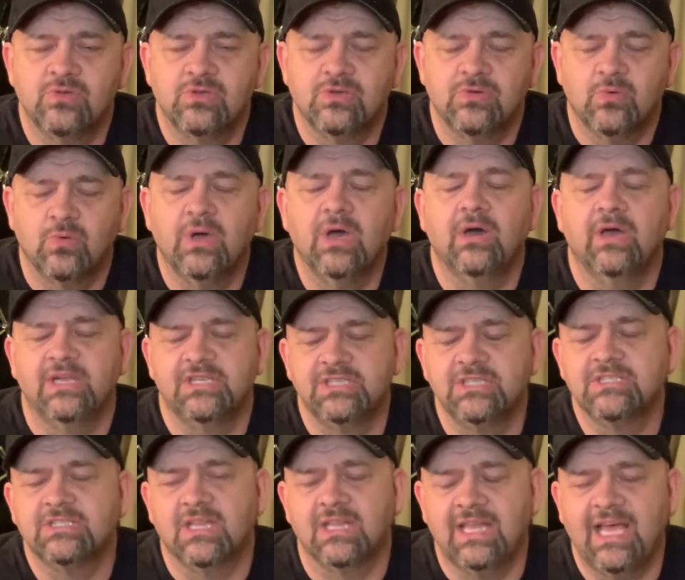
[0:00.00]
well, it
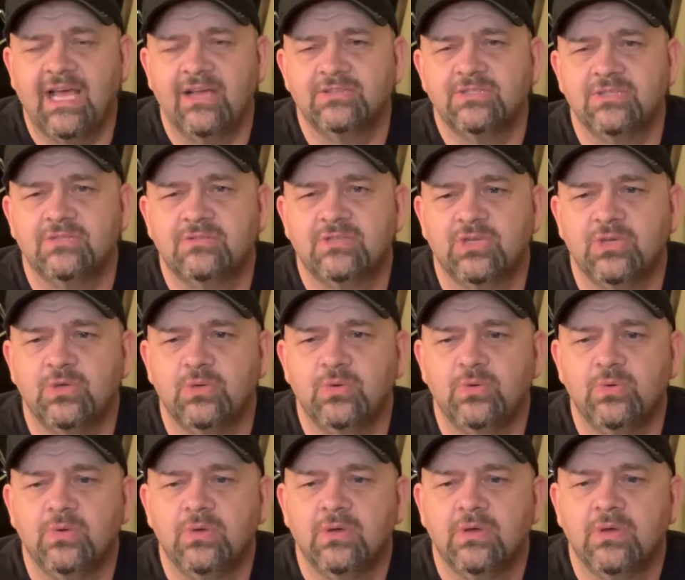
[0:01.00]
just allows you
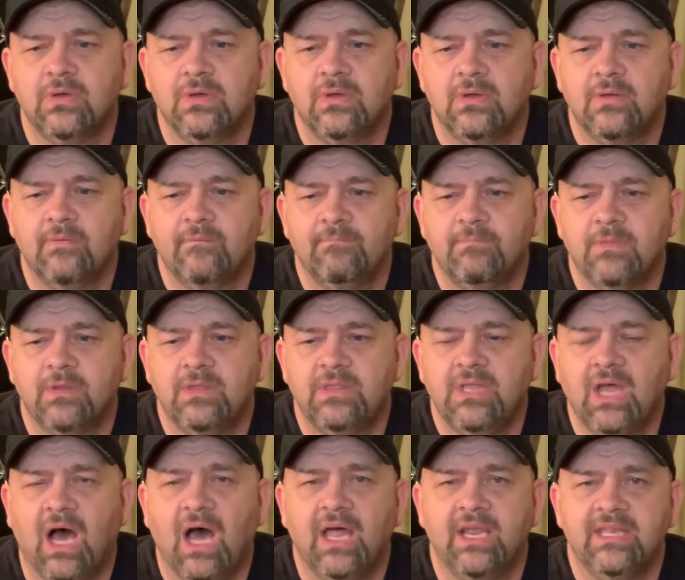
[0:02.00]
to
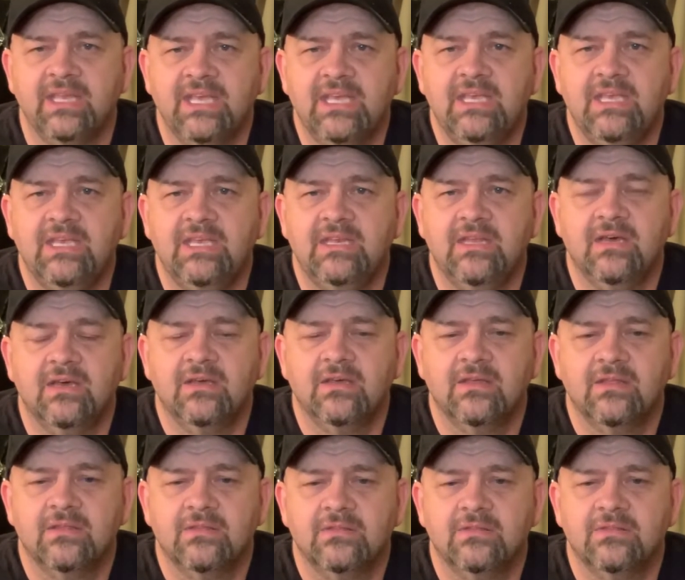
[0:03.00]
not need
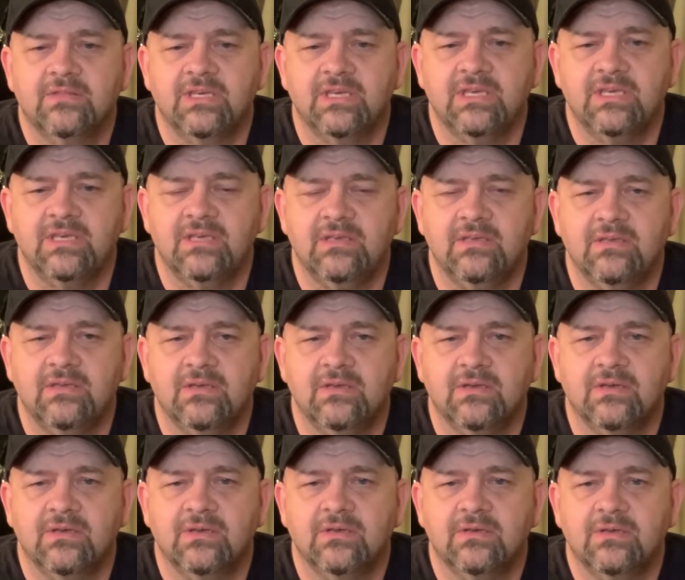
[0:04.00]
the
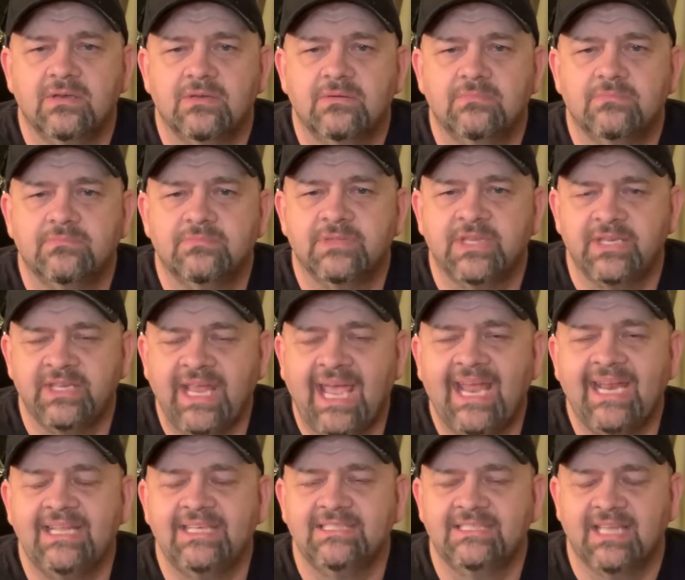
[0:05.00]

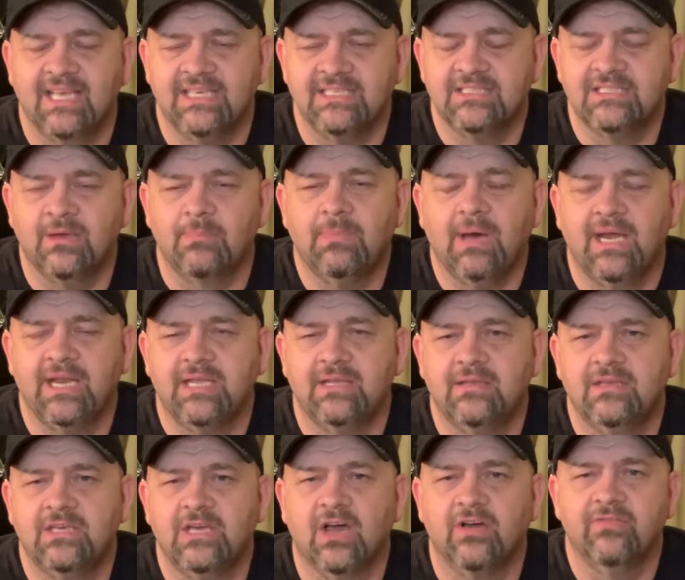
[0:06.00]
nanny state, somebody
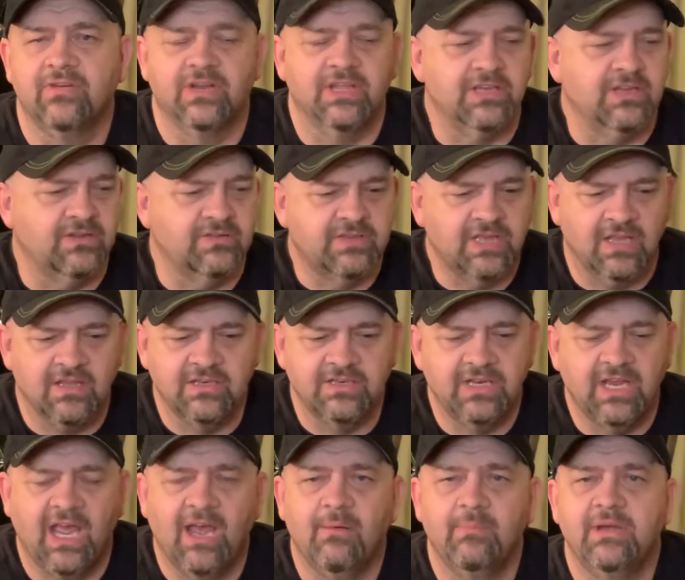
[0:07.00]
governing you, telling you
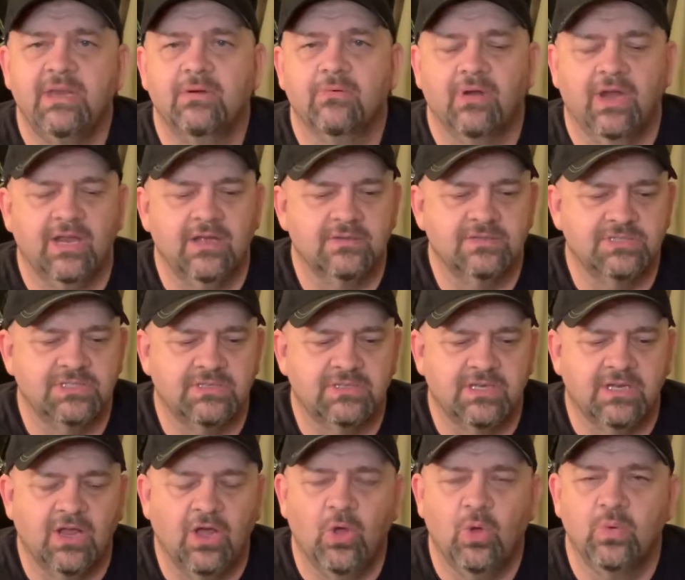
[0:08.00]
how many rounds you
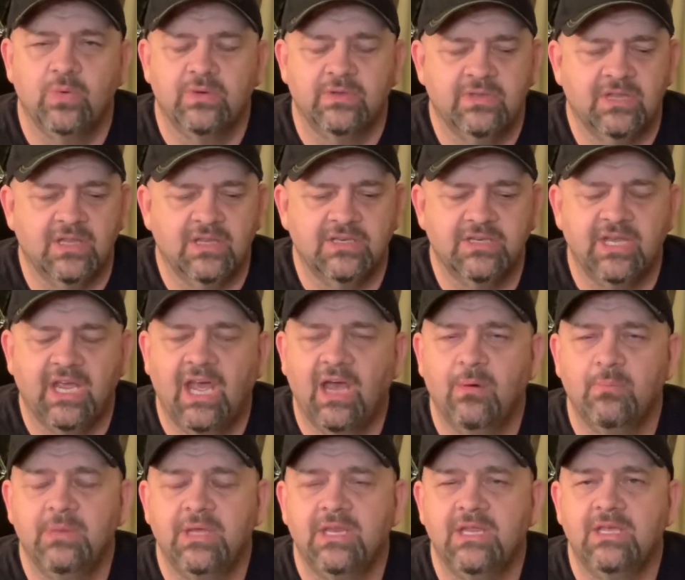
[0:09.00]
can own, telling you how
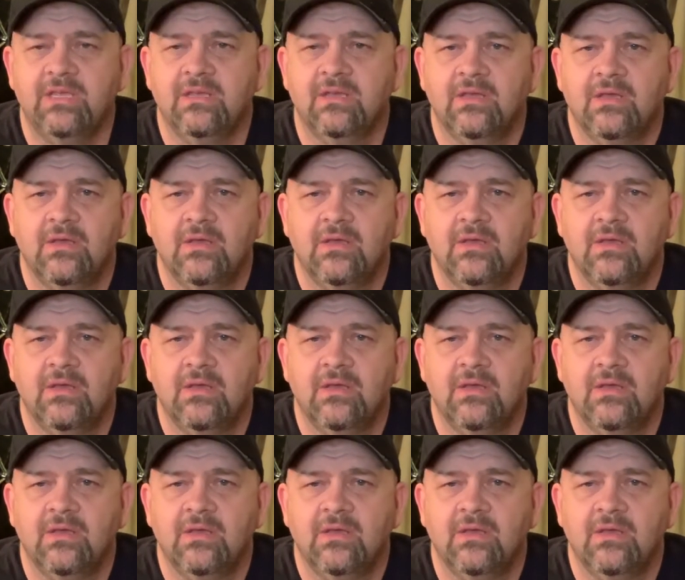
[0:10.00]
many,